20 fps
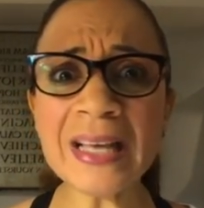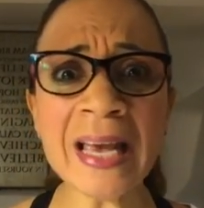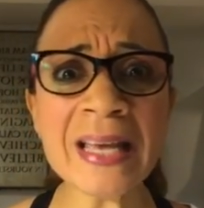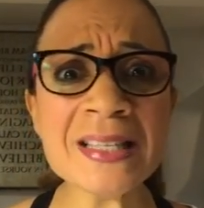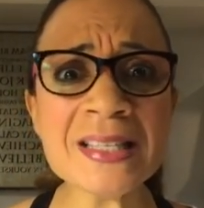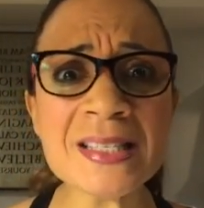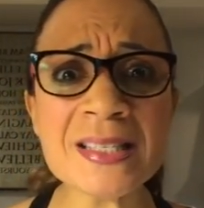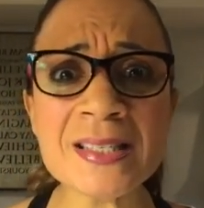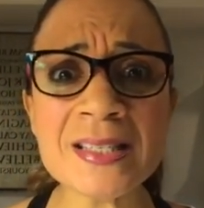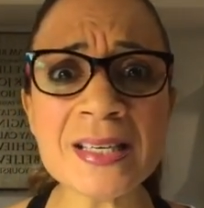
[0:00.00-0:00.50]

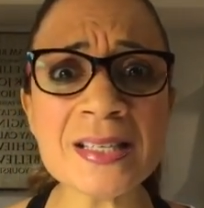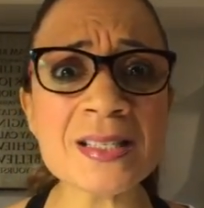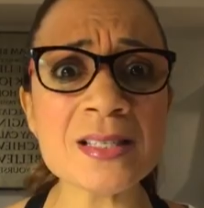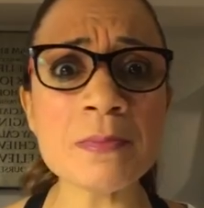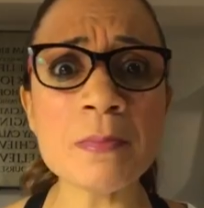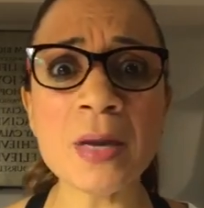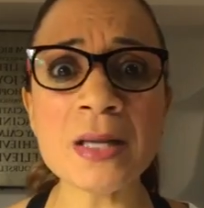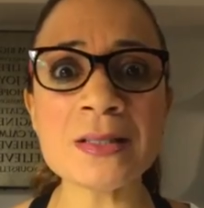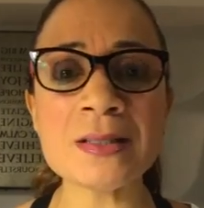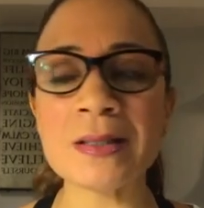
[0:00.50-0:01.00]
and
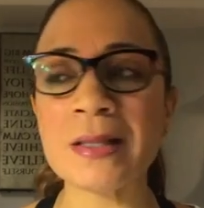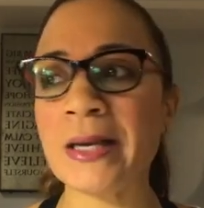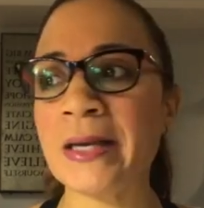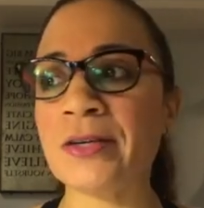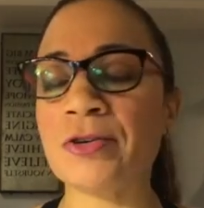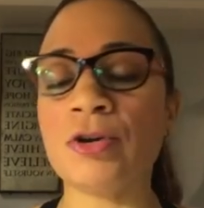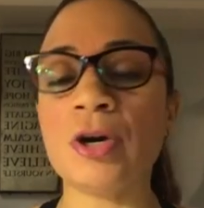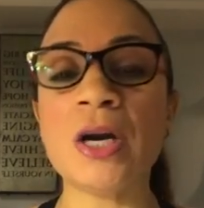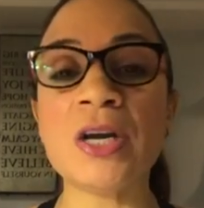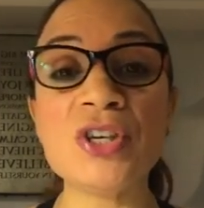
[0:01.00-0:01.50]
6 months
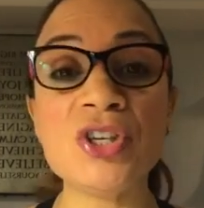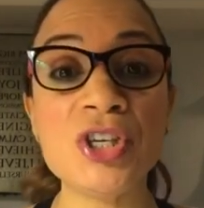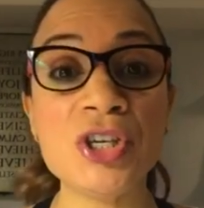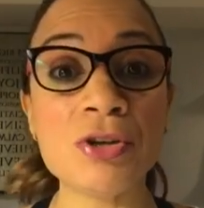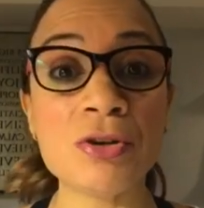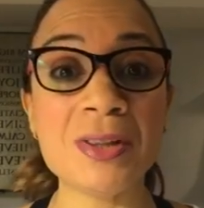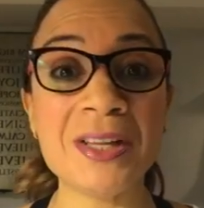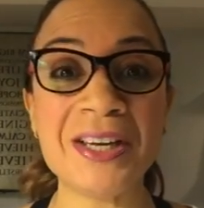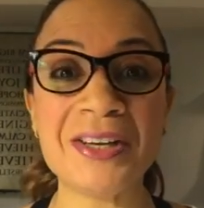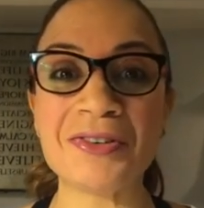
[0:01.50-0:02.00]
later, a
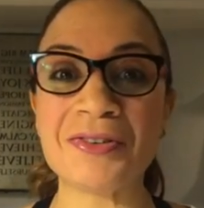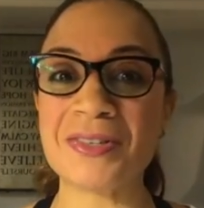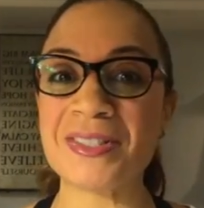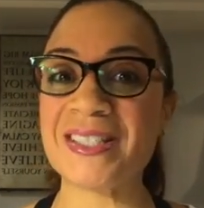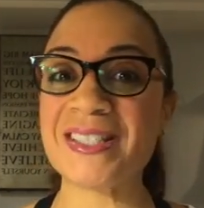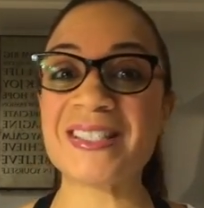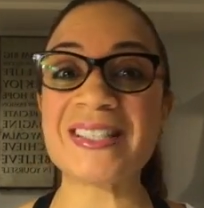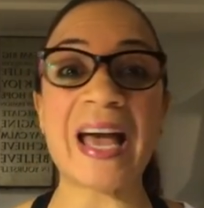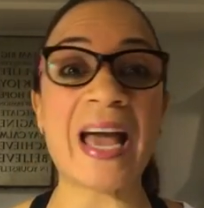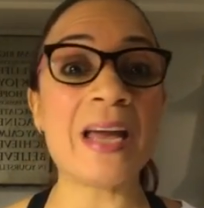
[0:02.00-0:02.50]
year later,
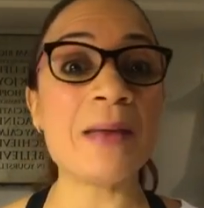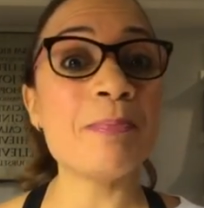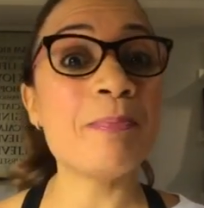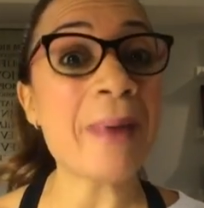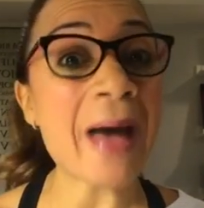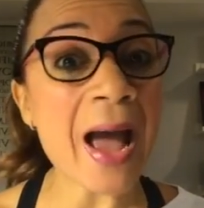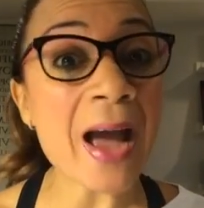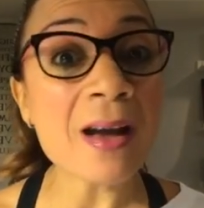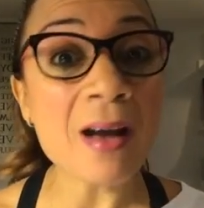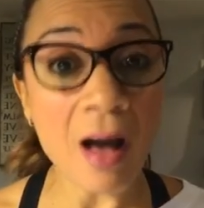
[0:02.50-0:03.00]
sign
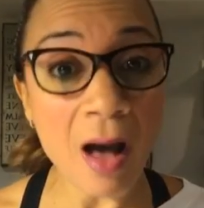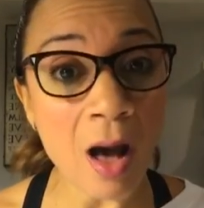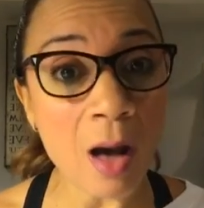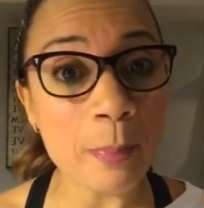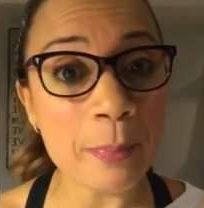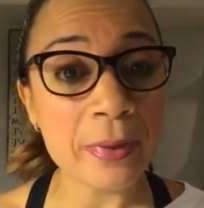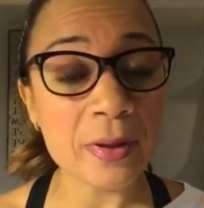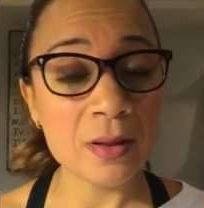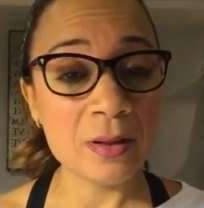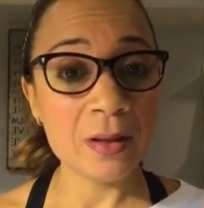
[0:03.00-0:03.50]
back
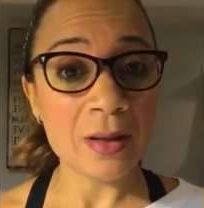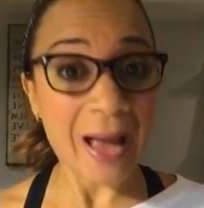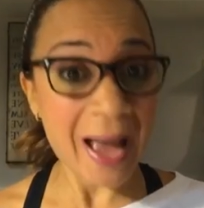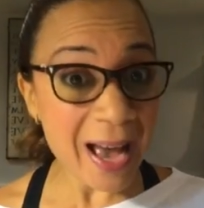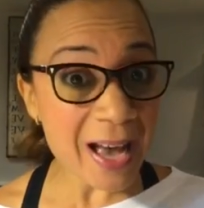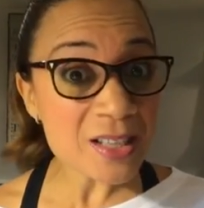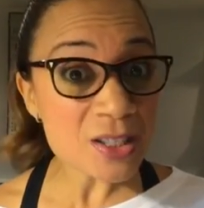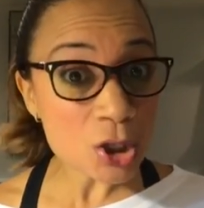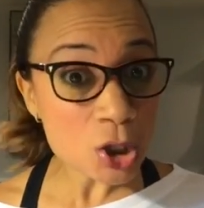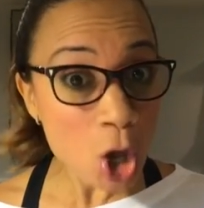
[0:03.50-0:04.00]
up
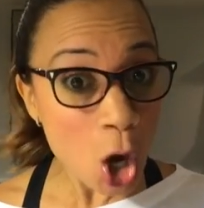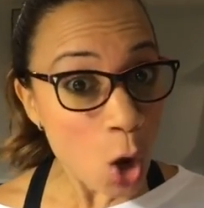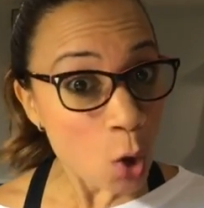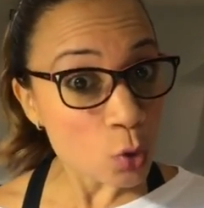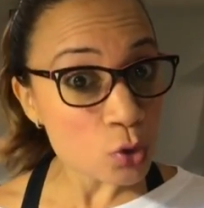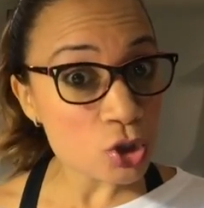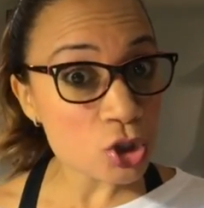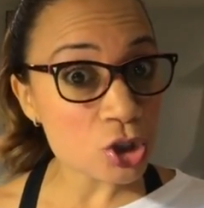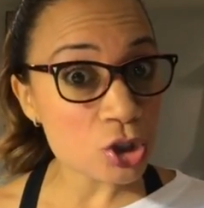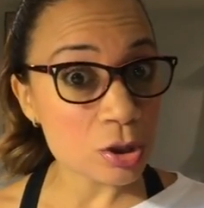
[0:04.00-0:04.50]
as a
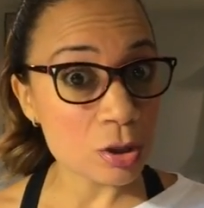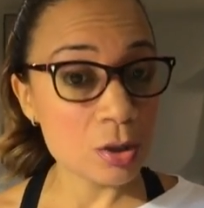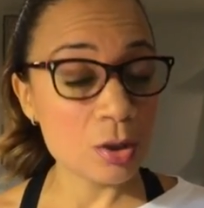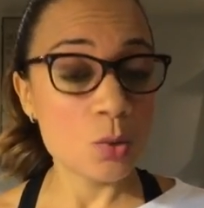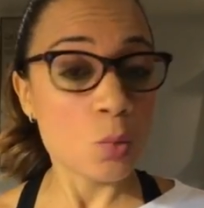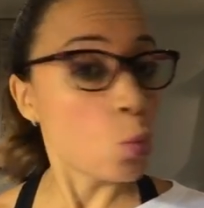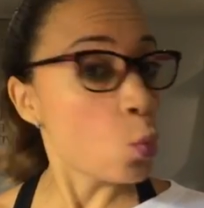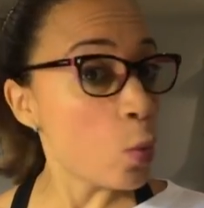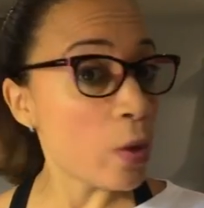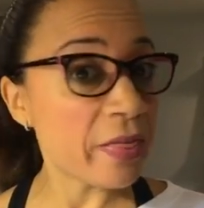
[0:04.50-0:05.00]
coach
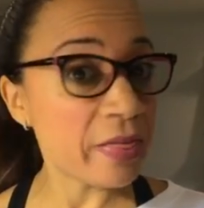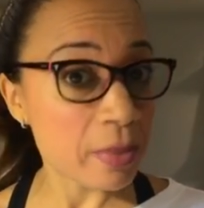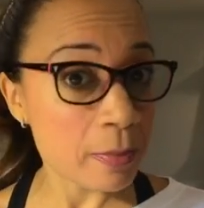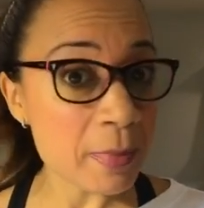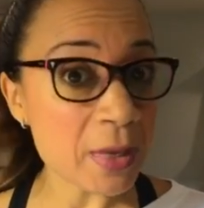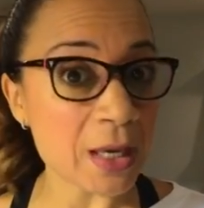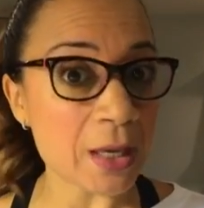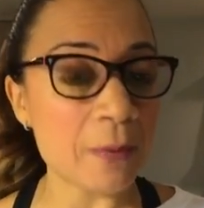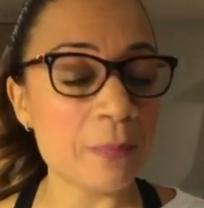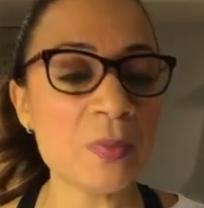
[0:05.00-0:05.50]
with
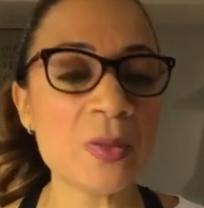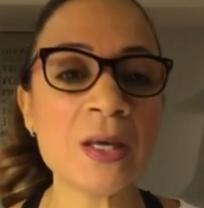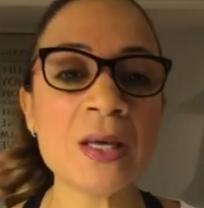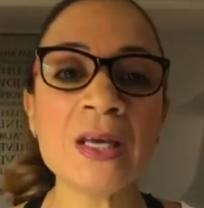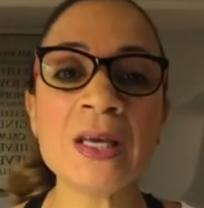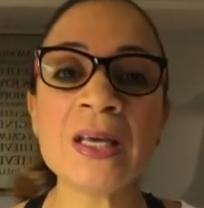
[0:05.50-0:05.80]
me.